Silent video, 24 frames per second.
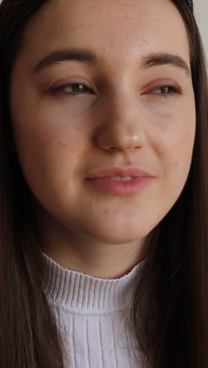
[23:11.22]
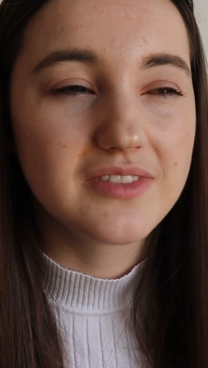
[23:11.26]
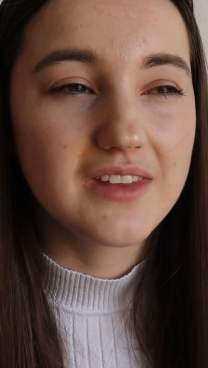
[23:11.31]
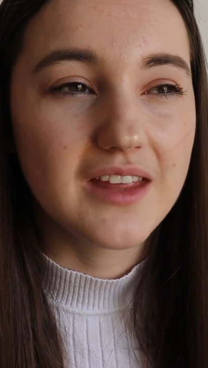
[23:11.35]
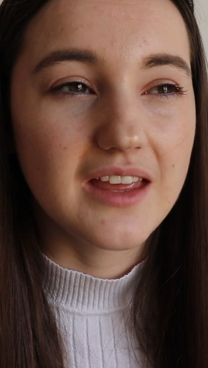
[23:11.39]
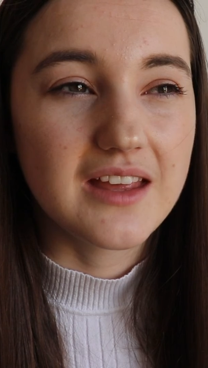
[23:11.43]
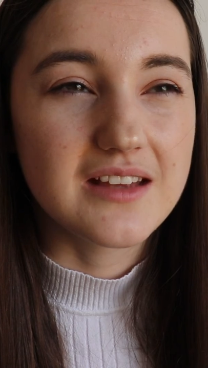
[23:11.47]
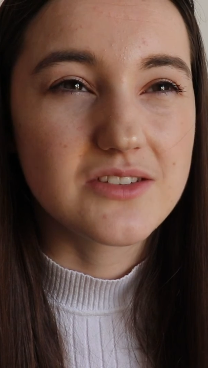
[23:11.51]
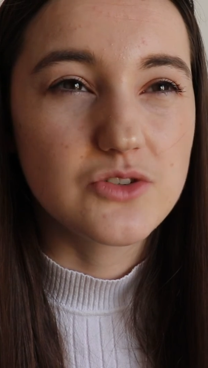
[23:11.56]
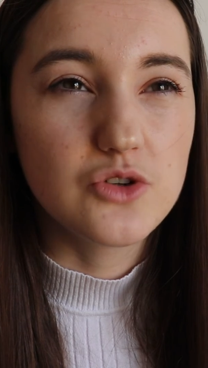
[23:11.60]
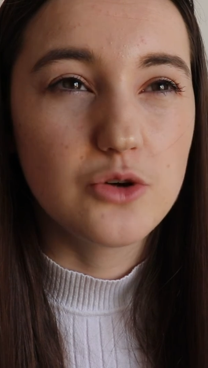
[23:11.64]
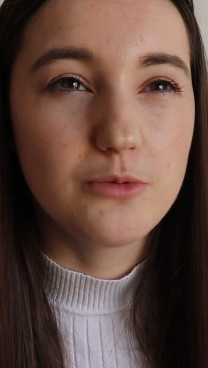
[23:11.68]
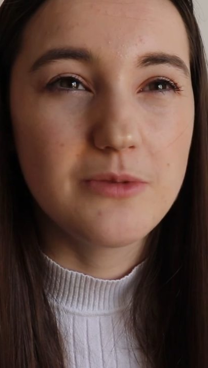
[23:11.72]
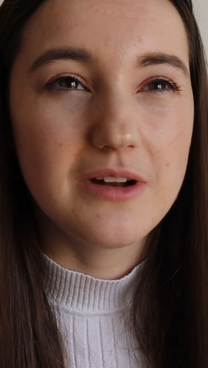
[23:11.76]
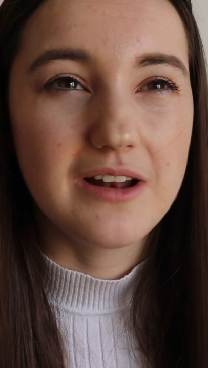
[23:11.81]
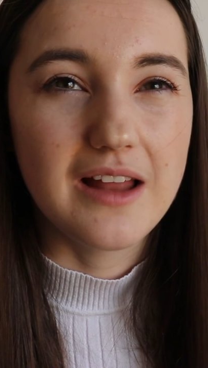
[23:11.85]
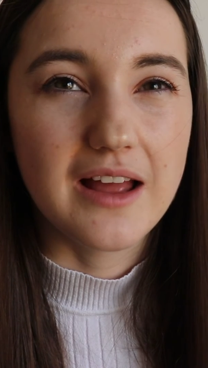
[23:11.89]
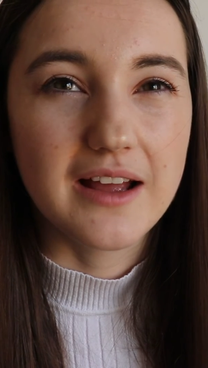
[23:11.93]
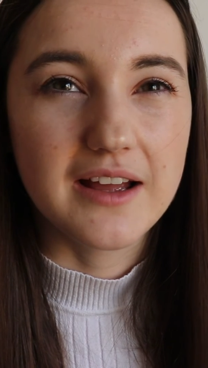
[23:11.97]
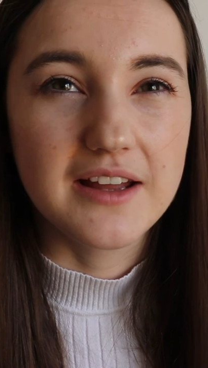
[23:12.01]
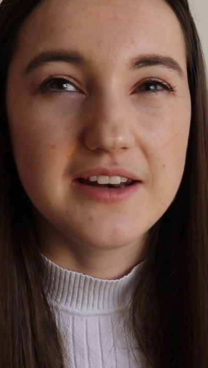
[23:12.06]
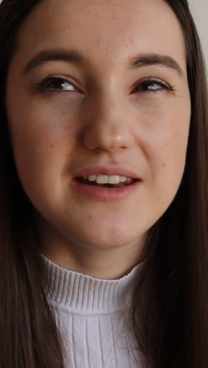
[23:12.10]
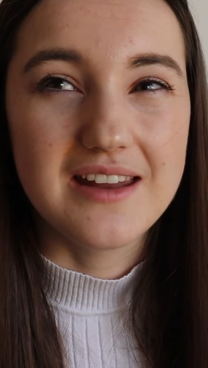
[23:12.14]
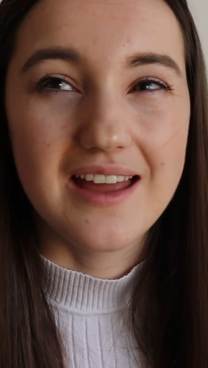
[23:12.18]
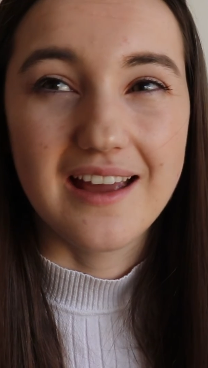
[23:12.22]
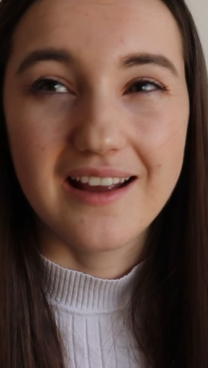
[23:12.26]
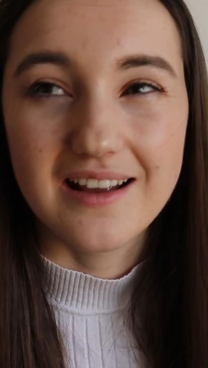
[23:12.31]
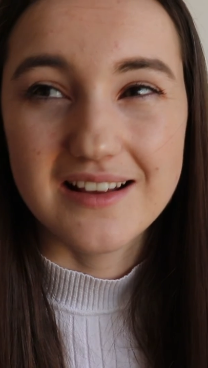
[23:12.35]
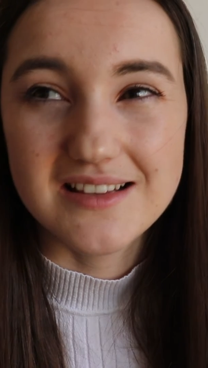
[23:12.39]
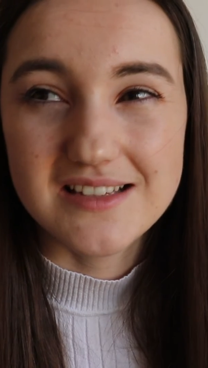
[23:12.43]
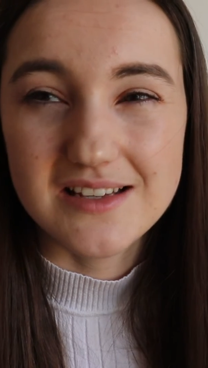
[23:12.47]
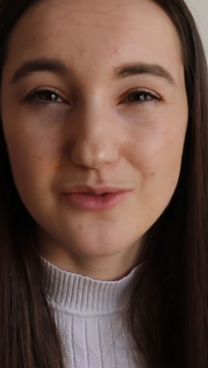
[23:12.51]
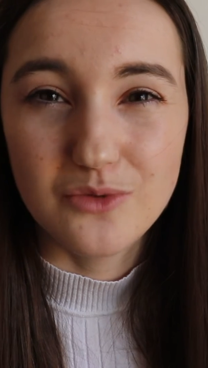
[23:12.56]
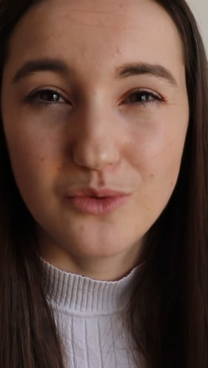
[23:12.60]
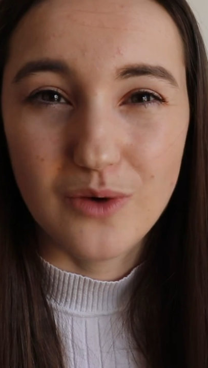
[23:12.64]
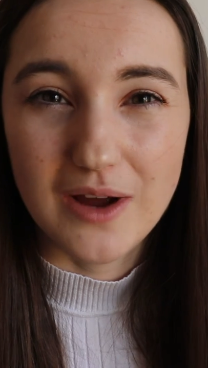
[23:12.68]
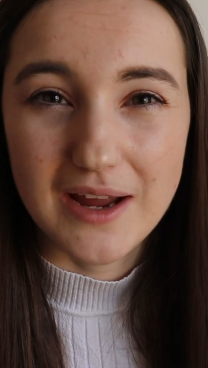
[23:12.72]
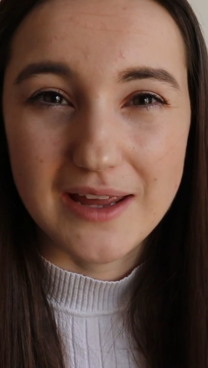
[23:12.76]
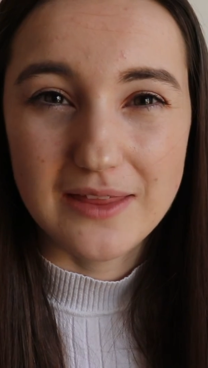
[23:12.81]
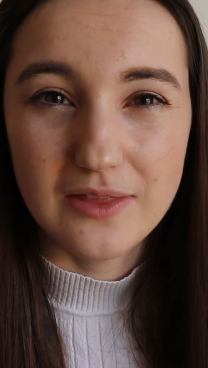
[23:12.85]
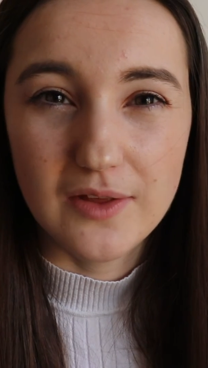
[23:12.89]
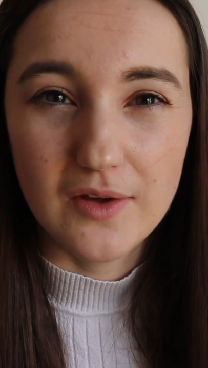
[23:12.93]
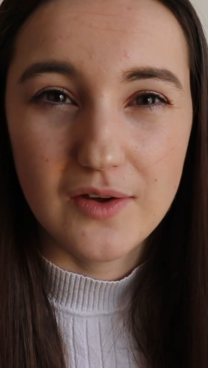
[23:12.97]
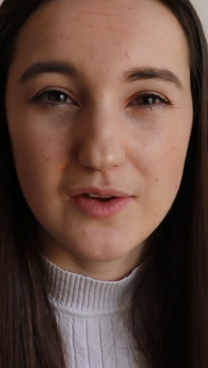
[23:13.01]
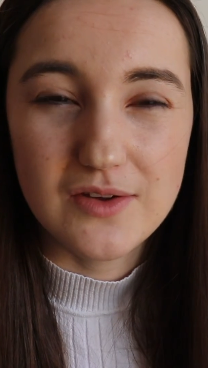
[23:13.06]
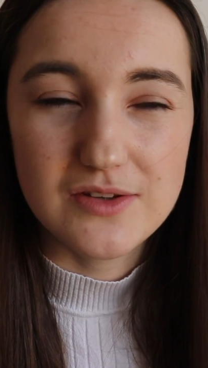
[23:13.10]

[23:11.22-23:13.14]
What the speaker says: It's normally like a negative way though,